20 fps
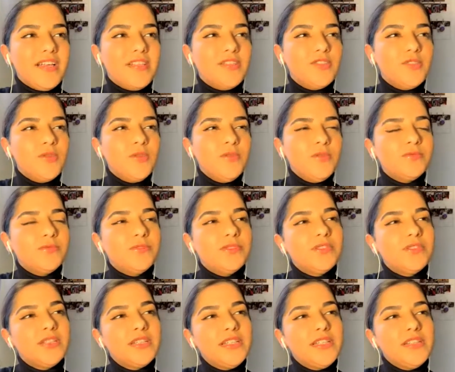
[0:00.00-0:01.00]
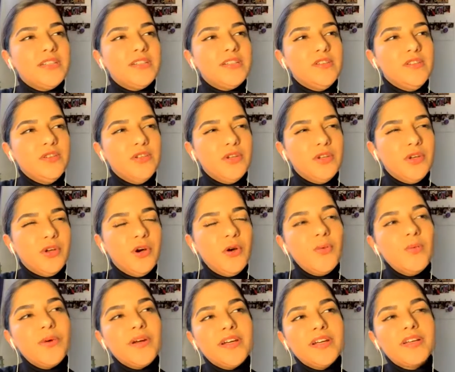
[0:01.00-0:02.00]
don't really know
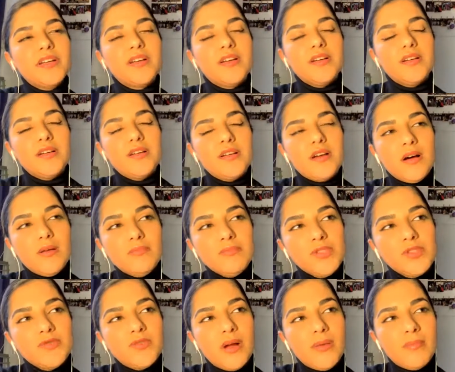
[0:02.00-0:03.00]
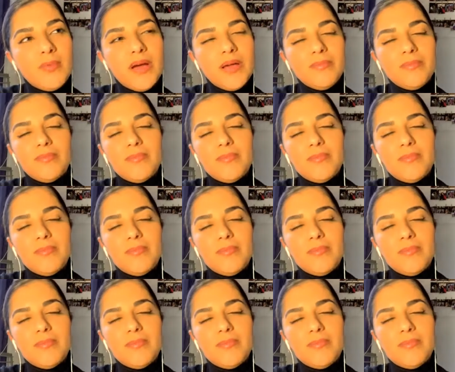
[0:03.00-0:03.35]
where it comes from, but I'm